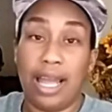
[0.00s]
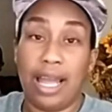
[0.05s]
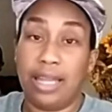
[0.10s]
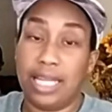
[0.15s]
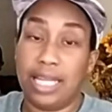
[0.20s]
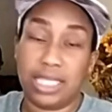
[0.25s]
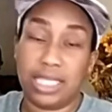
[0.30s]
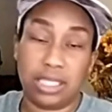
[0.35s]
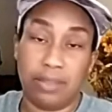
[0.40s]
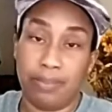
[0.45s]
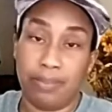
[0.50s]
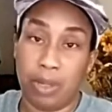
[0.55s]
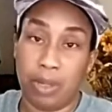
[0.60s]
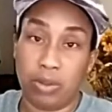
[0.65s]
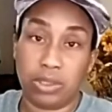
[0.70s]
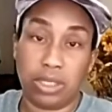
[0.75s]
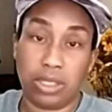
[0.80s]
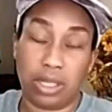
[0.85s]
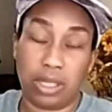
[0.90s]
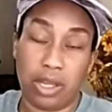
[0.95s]
And that's the
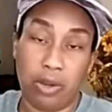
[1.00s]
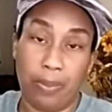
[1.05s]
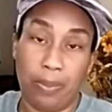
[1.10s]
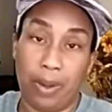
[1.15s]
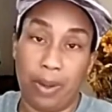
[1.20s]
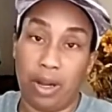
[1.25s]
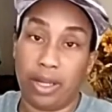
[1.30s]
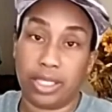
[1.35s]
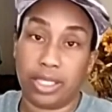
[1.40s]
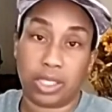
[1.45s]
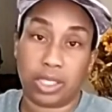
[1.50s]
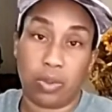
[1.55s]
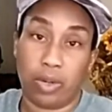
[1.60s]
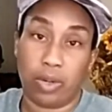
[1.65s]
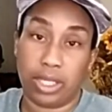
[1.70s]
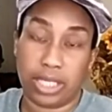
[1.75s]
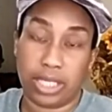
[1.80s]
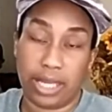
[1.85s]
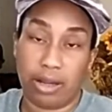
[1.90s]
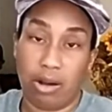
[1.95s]
most the coupon is
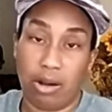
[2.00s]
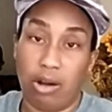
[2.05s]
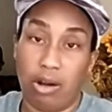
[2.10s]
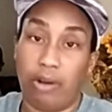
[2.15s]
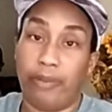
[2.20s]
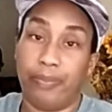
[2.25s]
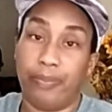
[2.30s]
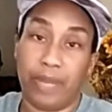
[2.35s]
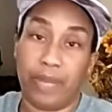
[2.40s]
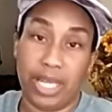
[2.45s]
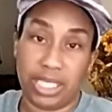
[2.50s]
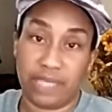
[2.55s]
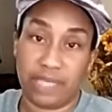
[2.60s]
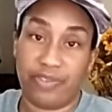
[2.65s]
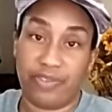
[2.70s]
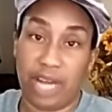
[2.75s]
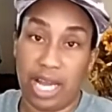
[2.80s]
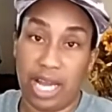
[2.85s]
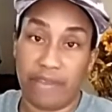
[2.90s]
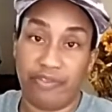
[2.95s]
going to take off is
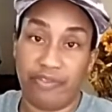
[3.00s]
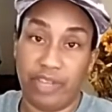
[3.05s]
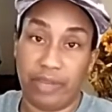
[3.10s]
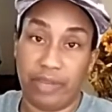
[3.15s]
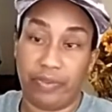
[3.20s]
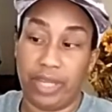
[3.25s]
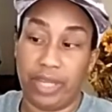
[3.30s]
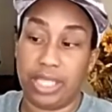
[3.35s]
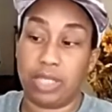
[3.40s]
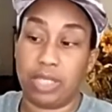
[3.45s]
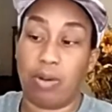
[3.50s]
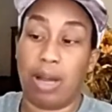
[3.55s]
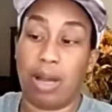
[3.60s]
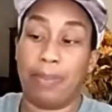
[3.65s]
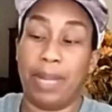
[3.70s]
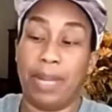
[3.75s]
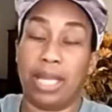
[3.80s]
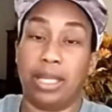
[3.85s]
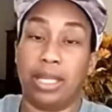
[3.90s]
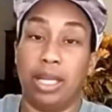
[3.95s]
550. So
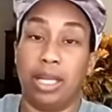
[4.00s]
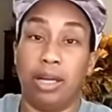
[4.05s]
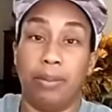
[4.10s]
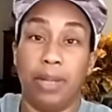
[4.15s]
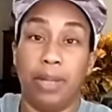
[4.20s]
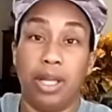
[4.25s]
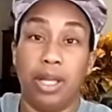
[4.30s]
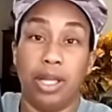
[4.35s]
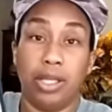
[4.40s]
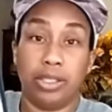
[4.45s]
I picked up